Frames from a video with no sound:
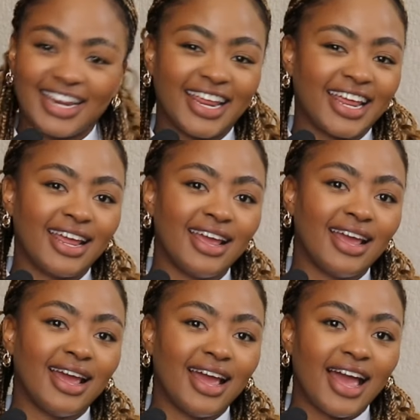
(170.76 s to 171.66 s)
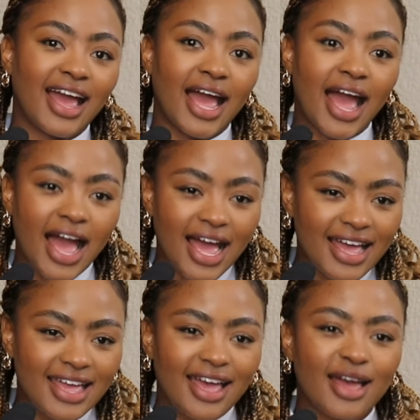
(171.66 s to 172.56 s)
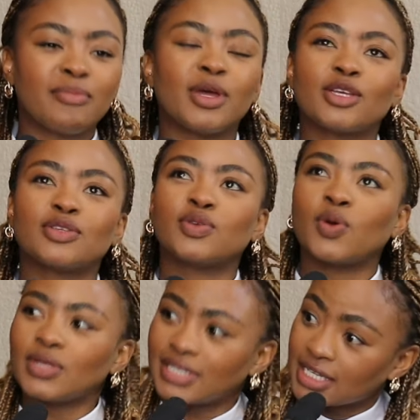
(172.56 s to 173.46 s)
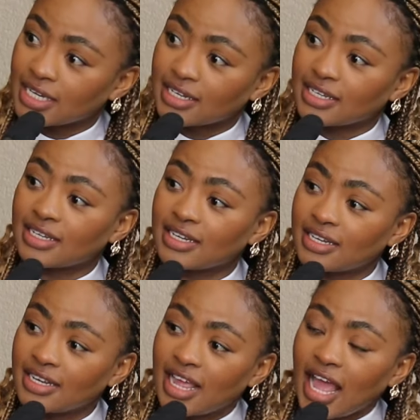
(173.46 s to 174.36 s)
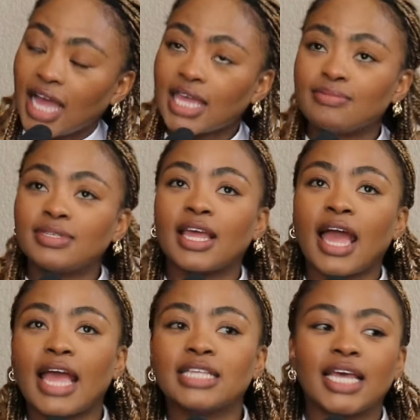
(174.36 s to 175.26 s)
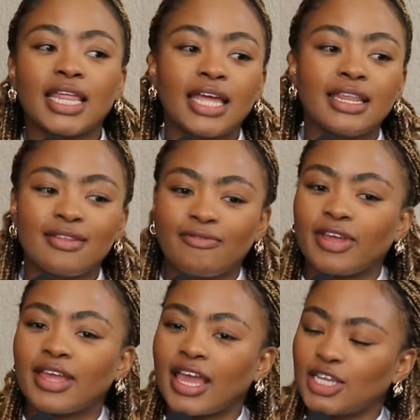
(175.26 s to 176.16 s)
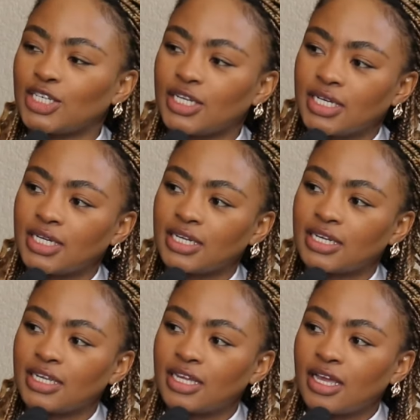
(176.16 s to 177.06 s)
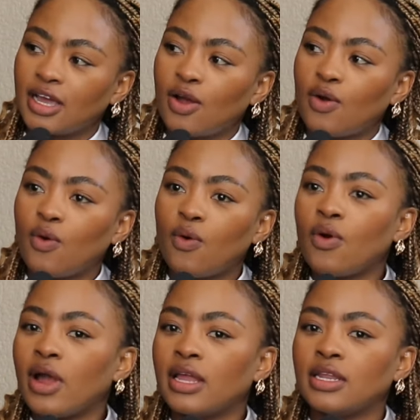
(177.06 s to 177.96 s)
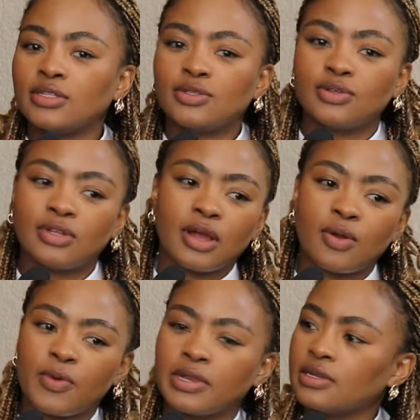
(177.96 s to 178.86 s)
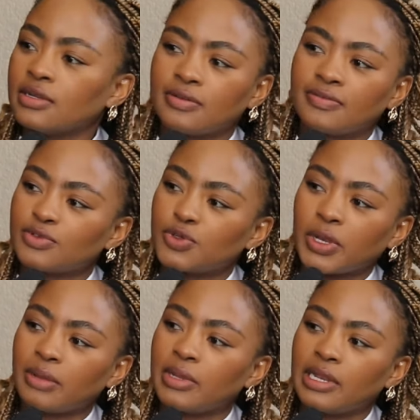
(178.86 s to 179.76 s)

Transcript: I love that honesty. I am exhausted. Like, I keep saying it's either I need a vacation. Yeah or I need to like win 20 million.